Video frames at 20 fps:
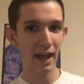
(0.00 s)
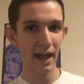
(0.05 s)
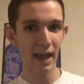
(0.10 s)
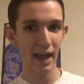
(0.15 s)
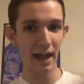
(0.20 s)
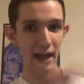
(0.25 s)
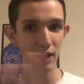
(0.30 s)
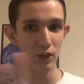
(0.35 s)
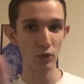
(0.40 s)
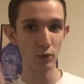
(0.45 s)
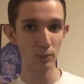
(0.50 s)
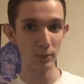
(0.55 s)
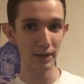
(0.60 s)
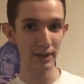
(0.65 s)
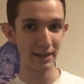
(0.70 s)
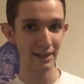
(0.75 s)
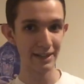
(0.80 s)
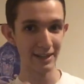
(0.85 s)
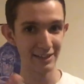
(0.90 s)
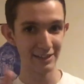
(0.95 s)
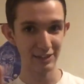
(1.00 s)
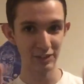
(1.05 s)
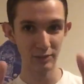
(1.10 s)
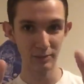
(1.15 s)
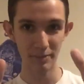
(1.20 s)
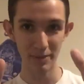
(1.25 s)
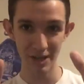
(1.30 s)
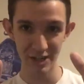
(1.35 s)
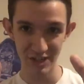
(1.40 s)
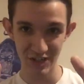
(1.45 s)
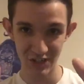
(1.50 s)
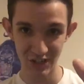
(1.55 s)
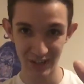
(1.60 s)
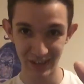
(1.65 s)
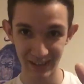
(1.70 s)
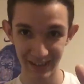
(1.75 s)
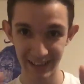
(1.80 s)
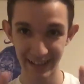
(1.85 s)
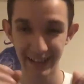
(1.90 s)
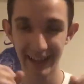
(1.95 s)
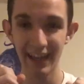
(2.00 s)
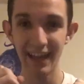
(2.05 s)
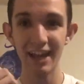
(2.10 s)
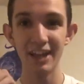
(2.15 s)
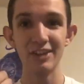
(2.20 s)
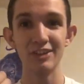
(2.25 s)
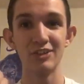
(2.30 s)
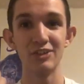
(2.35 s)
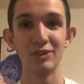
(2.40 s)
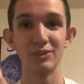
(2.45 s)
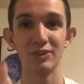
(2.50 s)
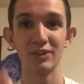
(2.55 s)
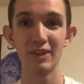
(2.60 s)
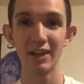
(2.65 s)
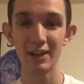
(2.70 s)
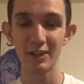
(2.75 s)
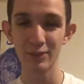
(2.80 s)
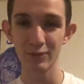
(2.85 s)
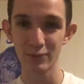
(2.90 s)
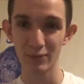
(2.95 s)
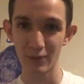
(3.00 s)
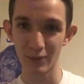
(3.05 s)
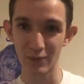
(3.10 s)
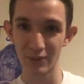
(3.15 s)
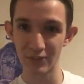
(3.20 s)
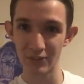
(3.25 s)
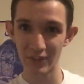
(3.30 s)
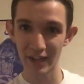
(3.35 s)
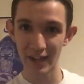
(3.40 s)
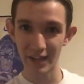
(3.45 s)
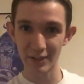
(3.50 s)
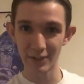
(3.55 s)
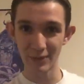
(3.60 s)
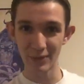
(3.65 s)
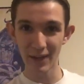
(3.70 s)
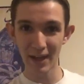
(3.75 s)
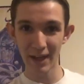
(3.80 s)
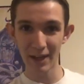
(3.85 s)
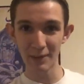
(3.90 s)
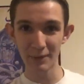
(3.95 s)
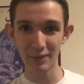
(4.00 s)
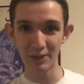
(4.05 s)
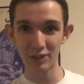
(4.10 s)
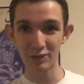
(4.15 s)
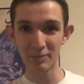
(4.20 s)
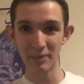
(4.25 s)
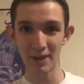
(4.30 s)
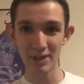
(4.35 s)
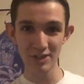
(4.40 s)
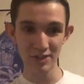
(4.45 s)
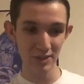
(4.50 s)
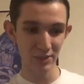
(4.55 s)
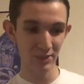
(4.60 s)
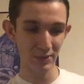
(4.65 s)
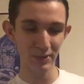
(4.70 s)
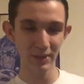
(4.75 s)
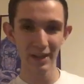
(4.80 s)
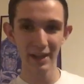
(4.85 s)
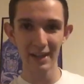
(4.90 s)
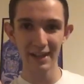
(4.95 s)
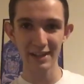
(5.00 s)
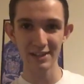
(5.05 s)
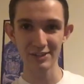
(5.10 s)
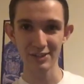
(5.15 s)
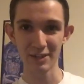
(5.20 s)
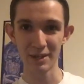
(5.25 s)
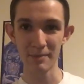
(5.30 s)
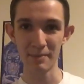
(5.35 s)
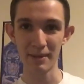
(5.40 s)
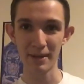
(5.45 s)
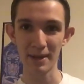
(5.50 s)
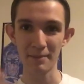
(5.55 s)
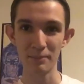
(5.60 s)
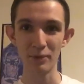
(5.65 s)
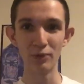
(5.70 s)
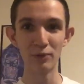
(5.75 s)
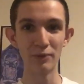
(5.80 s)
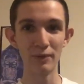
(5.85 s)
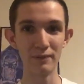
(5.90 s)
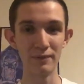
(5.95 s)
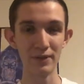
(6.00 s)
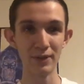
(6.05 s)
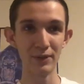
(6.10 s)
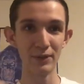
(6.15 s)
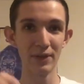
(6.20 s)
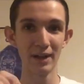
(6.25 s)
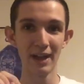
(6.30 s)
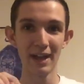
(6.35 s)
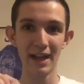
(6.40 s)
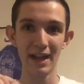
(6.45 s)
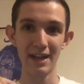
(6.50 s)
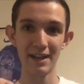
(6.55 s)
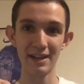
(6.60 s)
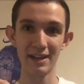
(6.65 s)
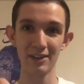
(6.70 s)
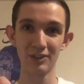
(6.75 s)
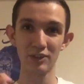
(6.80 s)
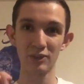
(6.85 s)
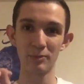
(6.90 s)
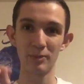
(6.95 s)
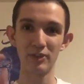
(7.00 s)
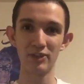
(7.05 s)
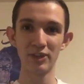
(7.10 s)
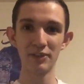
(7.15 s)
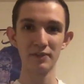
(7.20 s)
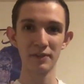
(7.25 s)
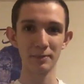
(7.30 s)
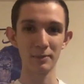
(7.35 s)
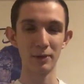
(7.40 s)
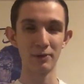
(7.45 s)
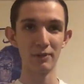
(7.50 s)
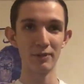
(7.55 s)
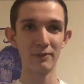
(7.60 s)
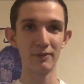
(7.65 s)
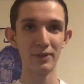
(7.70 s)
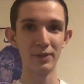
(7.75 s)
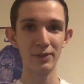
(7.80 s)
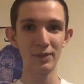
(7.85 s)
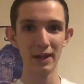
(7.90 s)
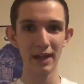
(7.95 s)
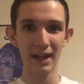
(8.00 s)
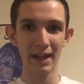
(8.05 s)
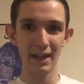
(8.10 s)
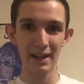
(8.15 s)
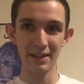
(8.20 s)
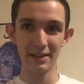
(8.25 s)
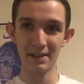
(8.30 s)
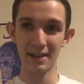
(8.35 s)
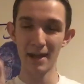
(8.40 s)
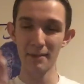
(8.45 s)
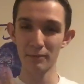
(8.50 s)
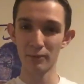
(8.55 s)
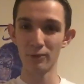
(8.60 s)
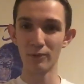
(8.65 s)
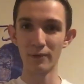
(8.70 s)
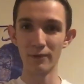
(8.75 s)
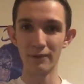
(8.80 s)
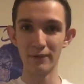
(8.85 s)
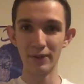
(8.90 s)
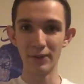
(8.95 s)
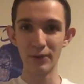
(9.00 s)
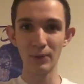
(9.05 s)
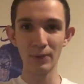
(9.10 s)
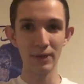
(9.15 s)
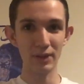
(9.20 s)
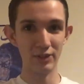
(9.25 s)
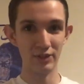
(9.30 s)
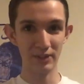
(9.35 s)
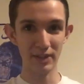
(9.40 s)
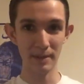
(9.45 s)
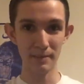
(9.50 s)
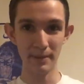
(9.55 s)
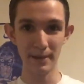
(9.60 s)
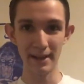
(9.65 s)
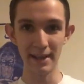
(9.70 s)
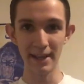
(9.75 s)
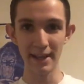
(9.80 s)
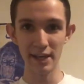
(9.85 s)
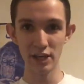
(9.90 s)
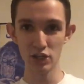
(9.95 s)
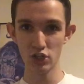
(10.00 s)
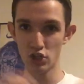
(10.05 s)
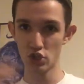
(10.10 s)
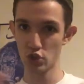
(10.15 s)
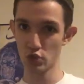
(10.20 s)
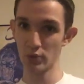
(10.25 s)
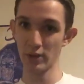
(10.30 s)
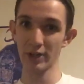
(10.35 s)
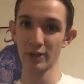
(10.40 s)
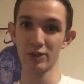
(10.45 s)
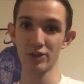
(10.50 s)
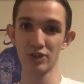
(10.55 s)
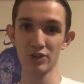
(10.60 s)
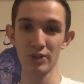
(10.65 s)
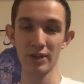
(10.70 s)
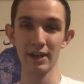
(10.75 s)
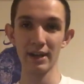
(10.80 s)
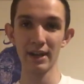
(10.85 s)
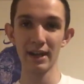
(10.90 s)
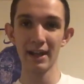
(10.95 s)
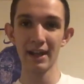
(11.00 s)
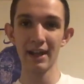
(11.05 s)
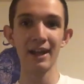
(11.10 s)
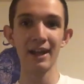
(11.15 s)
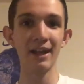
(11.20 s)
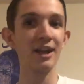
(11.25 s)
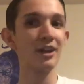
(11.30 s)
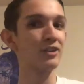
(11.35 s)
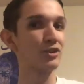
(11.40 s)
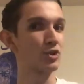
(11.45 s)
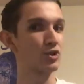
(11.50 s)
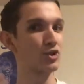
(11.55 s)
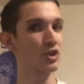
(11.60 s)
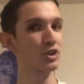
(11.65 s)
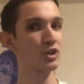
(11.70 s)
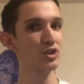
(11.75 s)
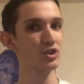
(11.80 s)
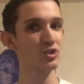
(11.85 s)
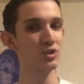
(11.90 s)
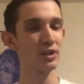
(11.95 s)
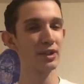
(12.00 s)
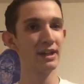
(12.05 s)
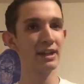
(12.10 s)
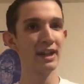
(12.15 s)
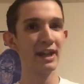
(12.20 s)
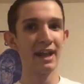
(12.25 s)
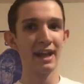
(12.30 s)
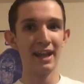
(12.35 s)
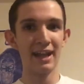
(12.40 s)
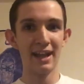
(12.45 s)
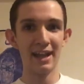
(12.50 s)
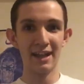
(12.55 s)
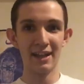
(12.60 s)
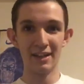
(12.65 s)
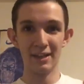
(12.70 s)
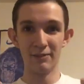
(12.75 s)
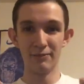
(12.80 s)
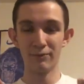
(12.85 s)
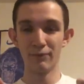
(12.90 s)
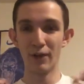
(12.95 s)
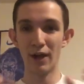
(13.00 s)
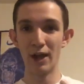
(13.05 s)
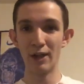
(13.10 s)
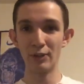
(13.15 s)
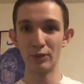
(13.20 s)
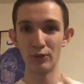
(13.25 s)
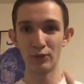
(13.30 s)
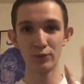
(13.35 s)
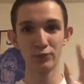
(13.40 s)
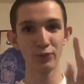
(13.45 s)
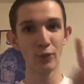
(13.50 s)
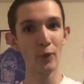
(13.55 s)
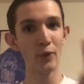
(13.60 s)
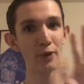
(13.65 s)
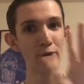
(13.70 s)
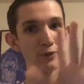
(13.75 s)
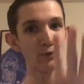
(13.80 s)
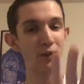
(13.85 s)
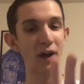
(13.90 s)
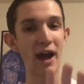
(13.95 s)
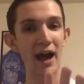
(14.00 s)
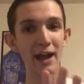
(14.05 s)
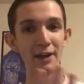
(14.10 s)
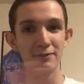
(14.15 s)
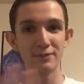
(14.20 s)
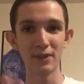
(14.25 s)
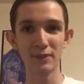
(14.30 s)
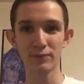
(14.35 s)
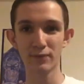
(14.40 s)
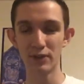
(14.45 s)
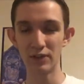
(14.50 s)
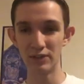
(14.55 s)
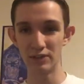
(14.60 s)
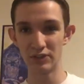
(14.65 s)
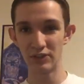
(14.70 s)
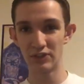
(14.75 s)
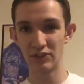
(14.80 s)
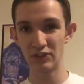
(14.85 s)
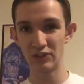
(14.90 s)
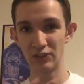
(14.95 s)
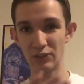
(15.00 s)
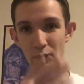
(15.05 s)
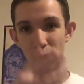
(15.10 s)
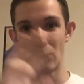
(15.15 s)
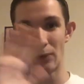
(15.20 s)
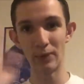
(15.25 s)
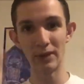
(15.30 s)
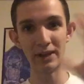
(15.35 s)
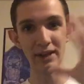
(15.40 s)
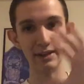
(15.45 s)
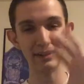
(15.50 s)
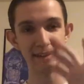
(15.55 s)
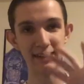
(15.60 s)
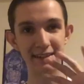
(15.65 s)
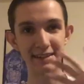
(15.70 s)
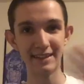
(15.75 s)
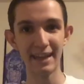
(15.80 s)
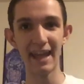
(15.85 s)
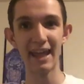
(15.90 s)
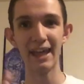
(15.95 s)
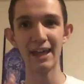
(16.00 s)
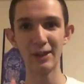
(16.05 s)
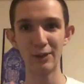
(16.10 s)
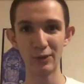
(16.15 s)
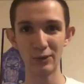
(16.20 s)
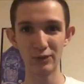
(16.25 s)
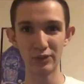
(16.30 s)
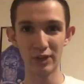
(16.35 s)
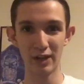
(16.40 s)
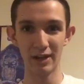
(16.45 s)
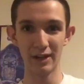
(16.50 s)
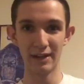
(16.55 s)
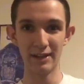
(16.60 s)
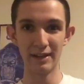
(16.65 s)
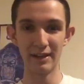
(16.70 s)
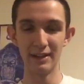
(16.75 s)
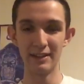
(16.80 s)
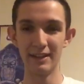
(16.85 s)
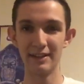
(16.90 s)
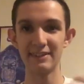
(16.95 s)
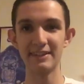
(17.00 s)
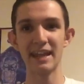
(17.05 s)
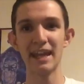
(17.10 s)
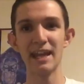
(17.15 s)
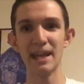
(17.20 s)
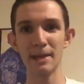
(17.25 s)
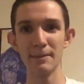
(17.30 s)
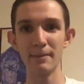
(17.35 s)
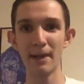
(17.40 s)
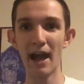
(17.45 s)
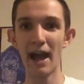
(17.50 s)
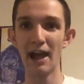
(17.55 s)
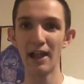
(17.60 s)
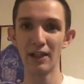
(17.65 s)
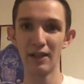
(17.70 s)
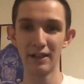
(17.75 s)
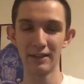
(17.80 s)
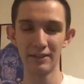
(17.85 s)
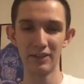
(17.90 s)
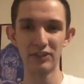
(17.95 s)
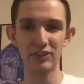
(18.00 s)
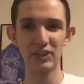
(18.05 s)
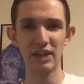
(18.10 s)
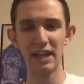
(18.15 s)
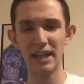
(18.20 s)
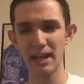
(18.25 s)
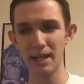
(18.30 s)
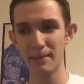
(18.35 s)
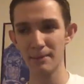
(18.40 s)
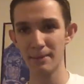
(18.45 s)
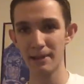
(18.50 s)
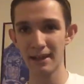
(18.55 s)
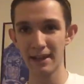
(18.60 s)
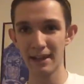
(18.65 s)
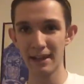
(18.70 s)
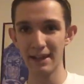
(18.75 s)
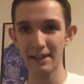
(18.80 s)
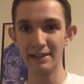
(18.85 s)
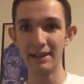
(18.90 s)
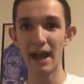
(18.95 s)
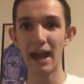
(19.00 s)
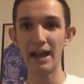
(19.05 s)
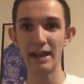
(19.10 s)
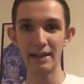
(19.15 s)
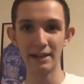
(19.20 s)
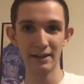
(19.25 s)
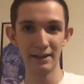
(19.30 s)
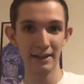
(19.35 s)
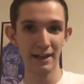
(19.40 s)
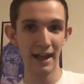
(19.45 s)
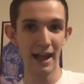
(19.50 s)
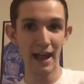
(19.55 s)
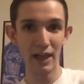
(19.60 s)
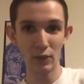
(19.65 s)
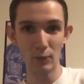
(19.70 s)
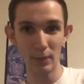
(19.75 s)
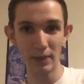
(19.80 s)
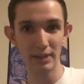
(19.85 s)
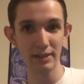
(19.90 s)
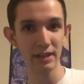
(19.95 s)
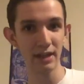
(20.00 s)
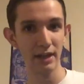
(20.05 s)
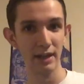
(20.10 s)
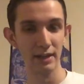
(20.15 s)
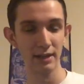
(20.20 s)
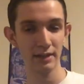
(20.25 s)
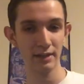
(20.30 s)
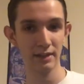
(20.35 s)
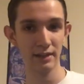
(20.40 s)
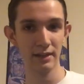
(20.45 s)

Halloween special. So today's first annual Halloween special is going to be a movie review, and a specific movie review, and that movie review is going to be Trick or Treat. So Trick or Treat, it follows 4 to 5 different stories and tales on the same night, Halloween night.